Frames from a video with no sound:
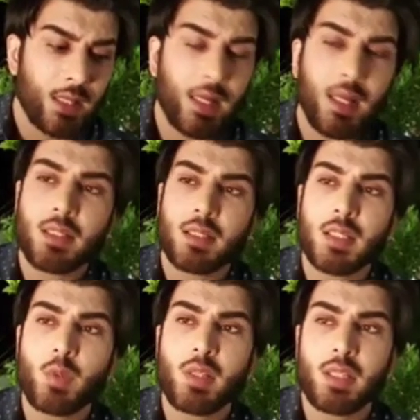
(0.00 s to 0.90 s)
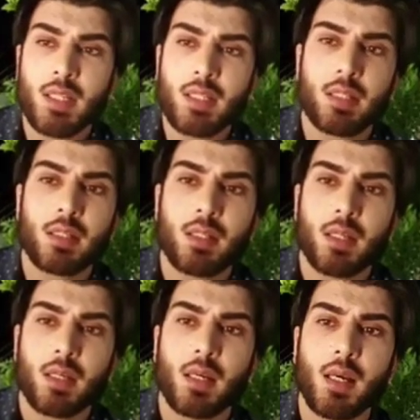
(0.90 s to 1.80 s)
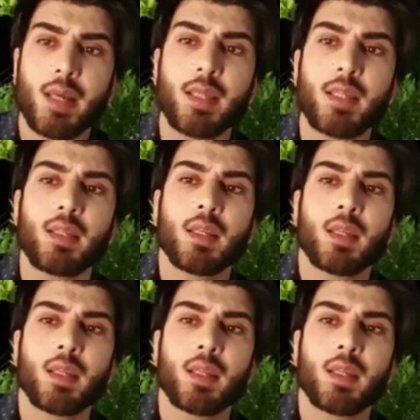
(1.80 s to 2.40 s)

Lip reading: And even then, I